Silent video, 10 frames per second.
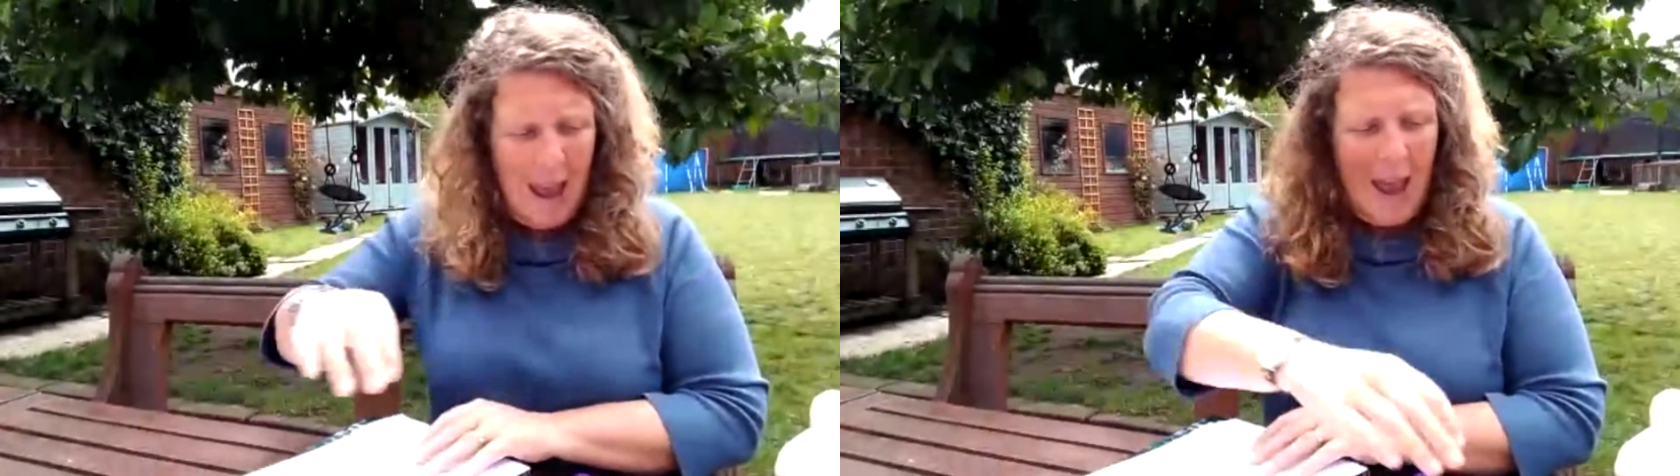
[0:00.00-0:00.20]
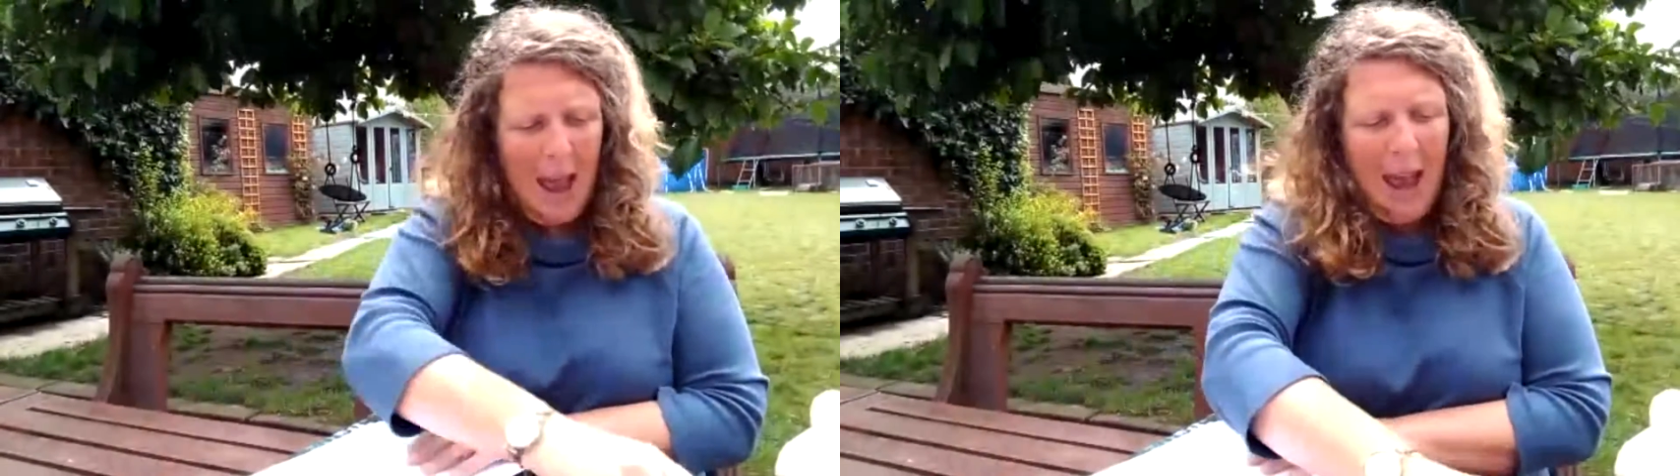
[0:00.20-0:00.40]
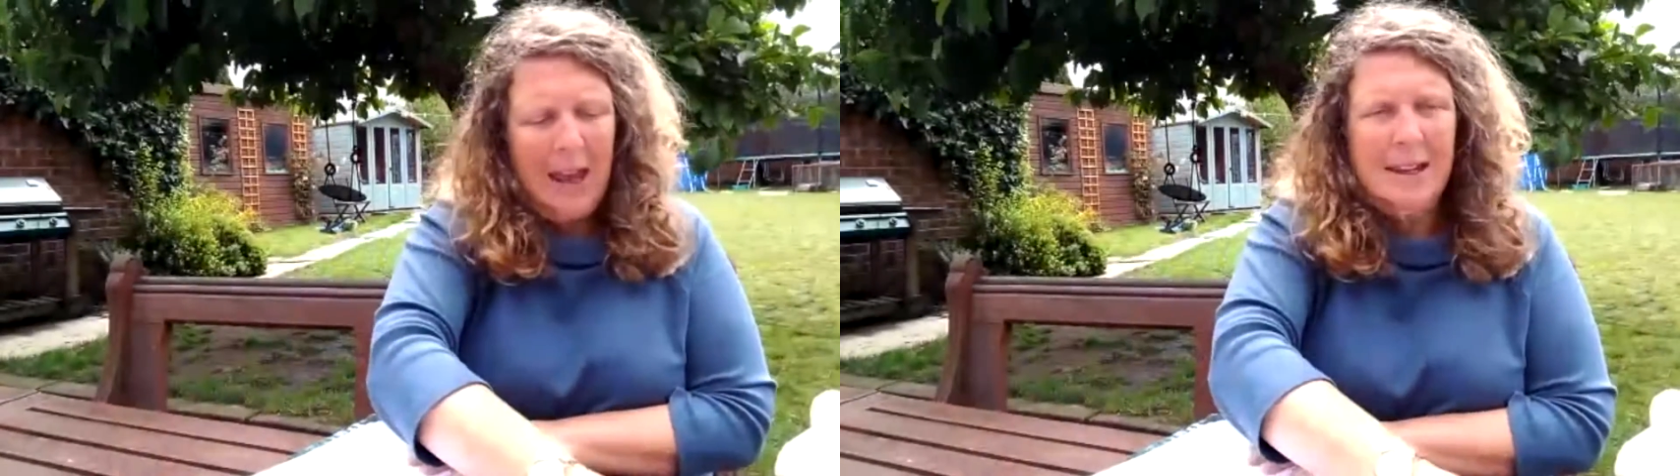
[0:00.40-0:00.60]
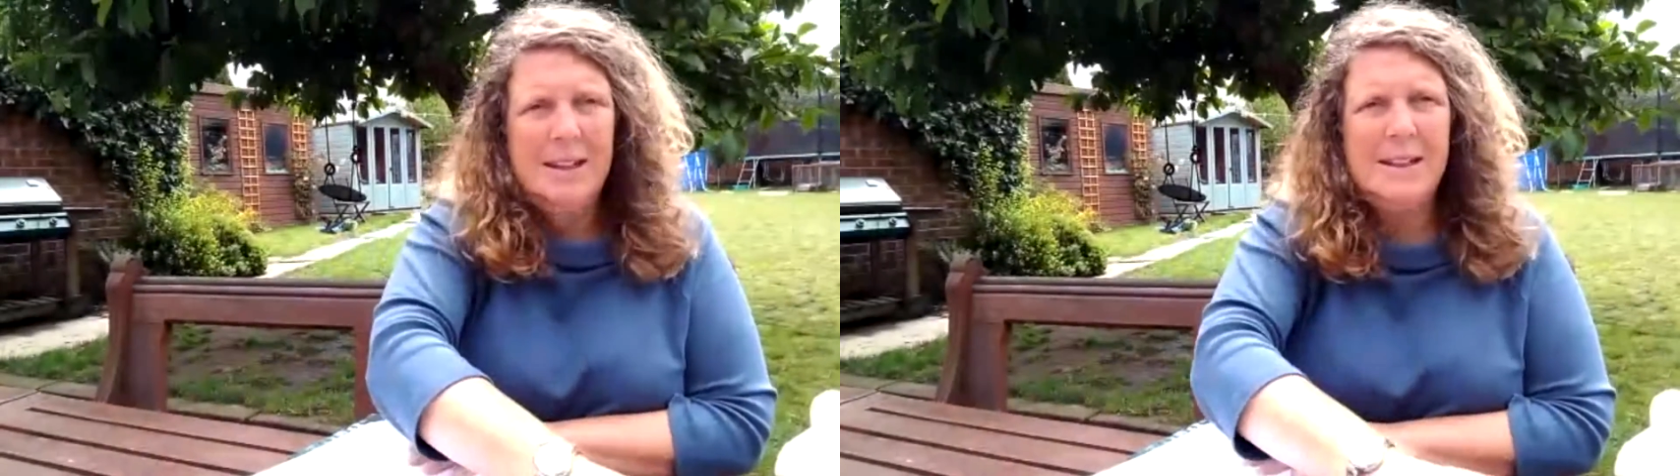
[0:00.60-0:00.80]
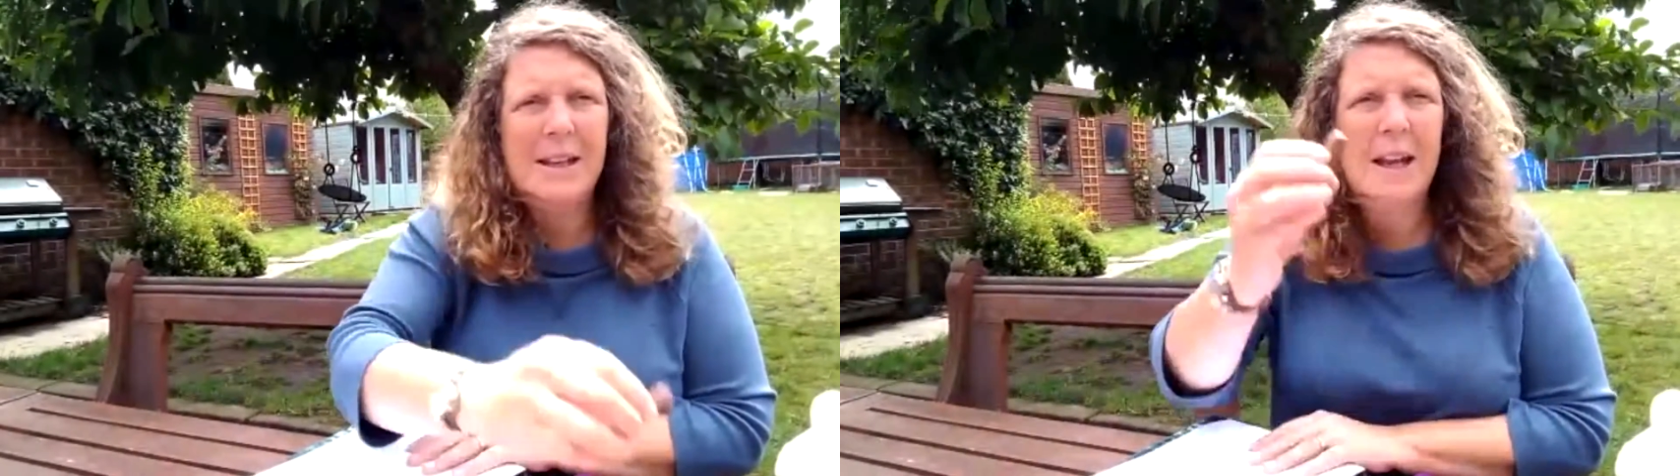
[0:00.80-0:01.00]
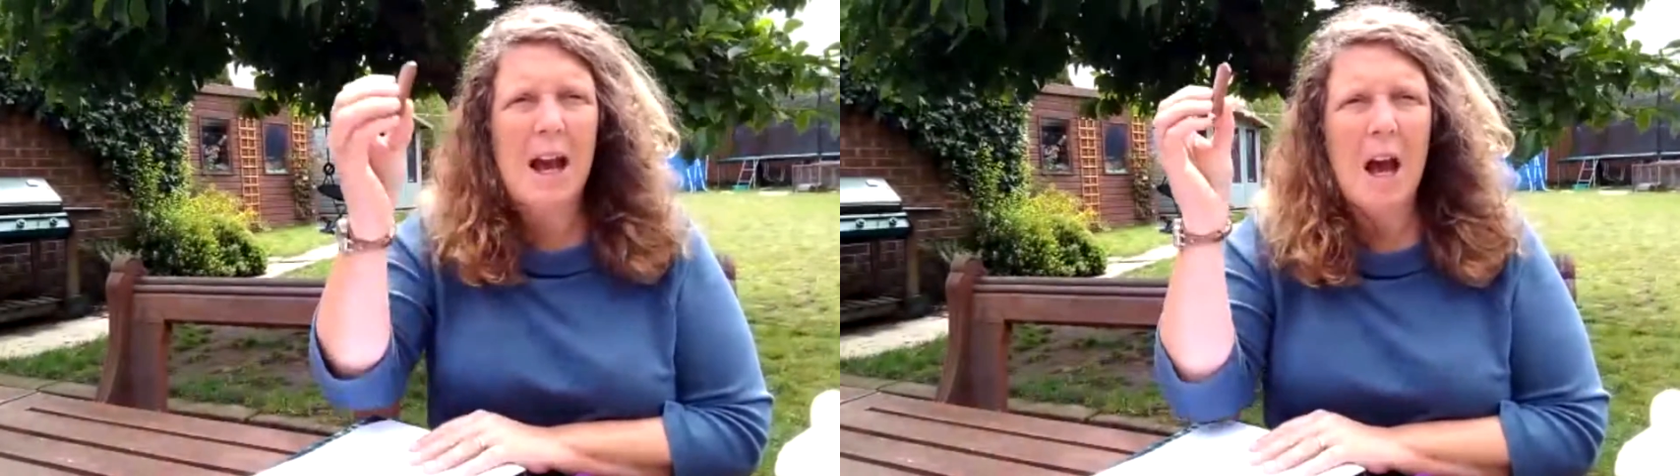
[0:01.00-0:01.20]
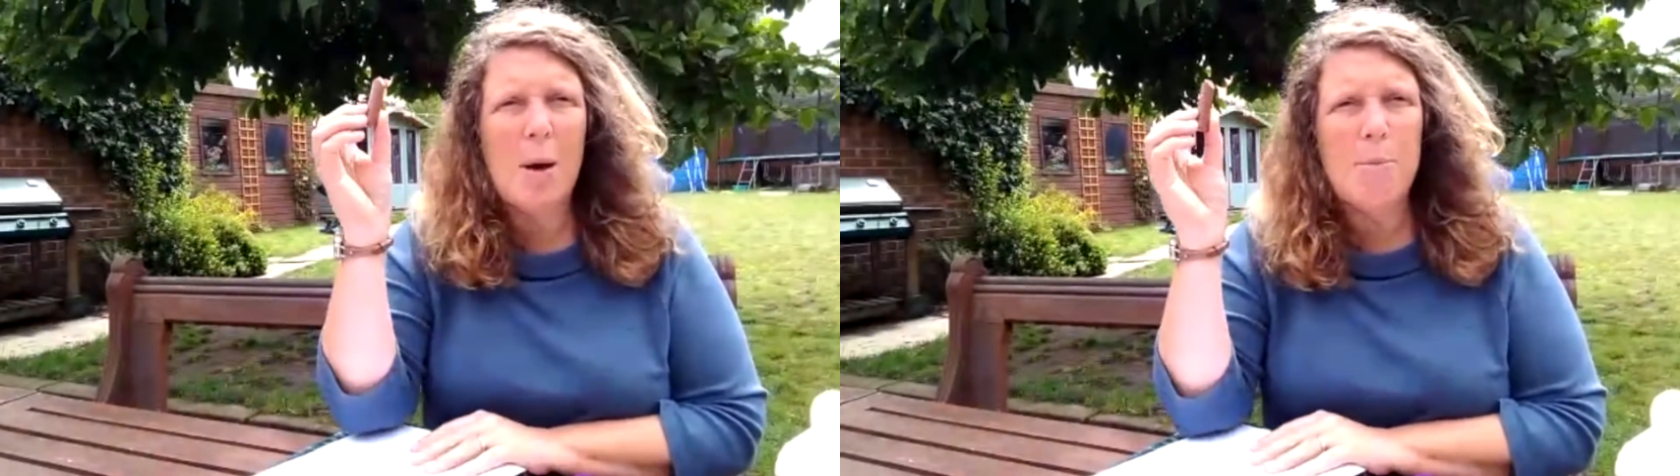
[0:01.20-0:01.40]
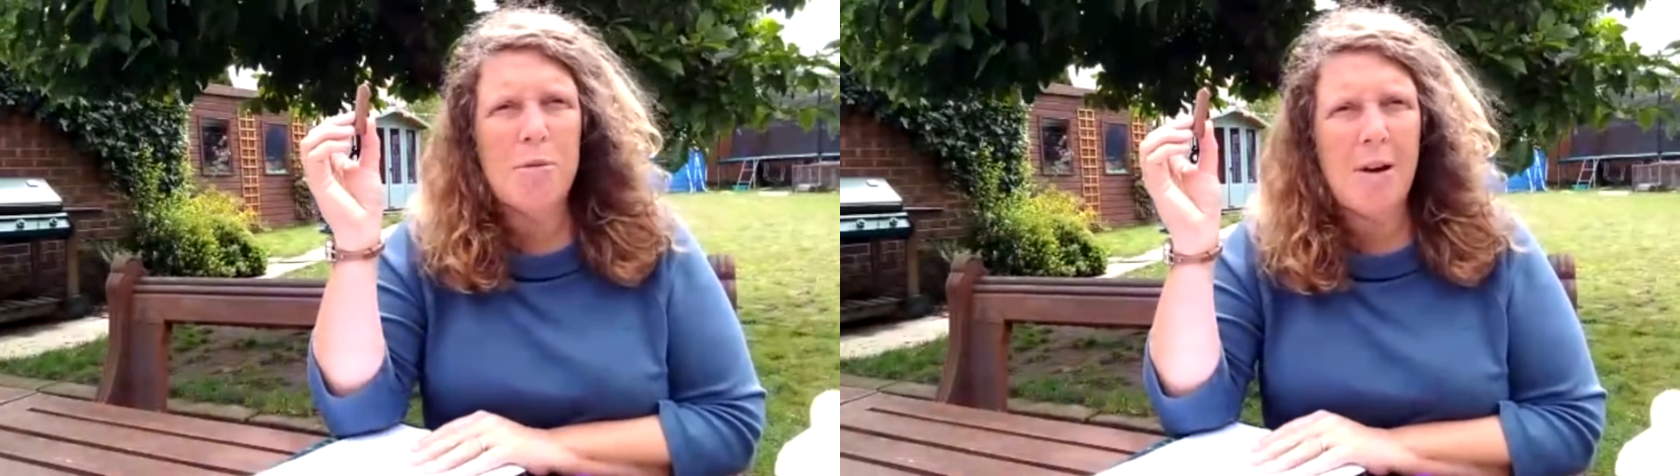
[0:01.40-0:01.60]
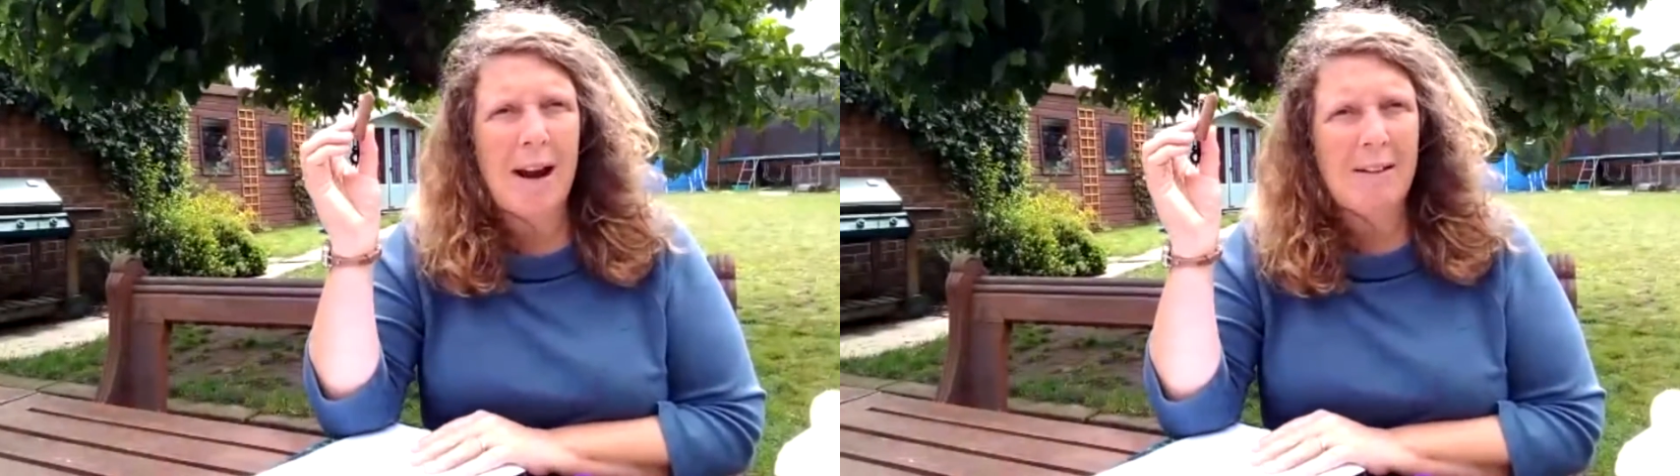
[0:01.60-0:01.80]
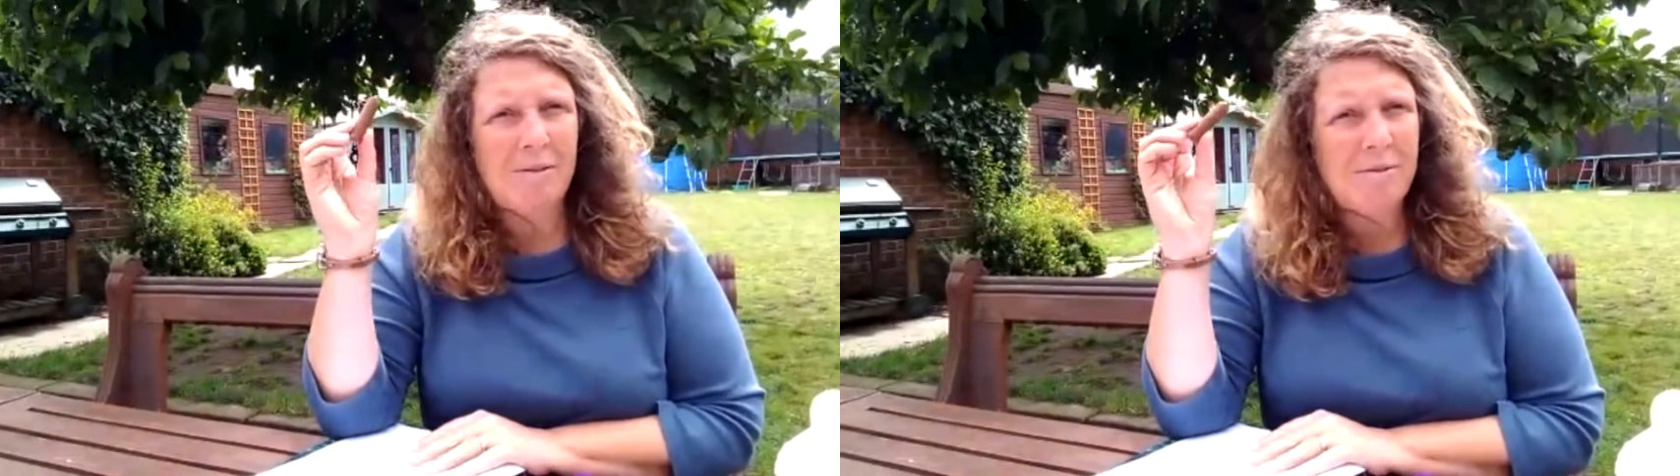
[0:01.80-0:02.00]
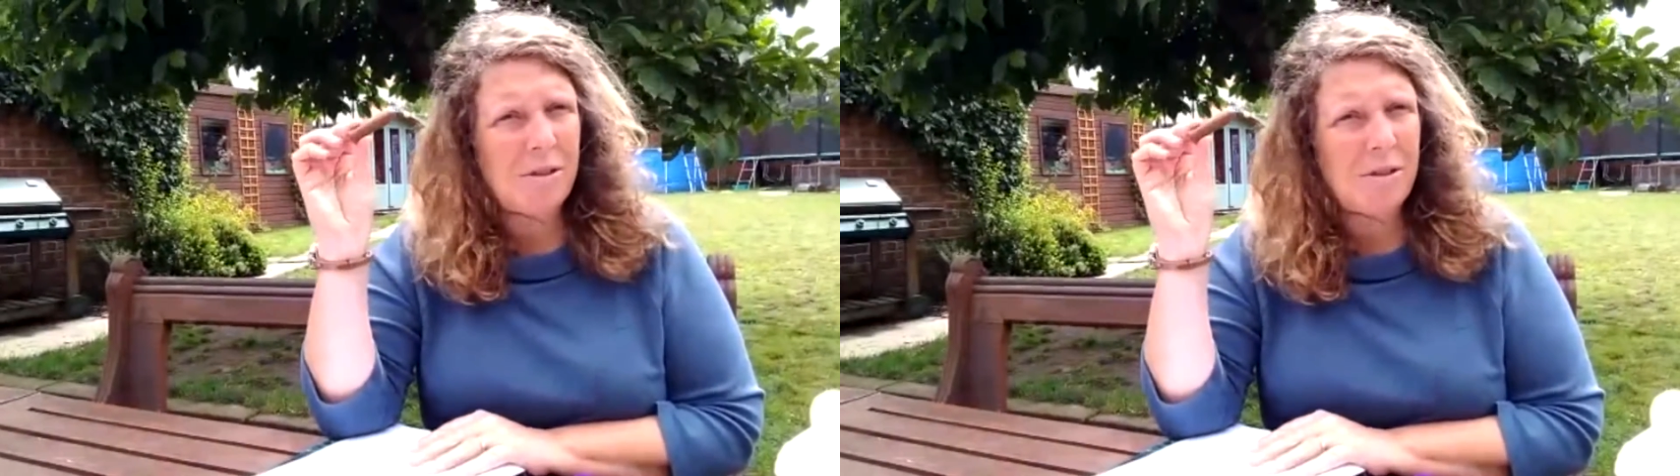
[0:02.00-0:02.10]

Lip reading: and a brown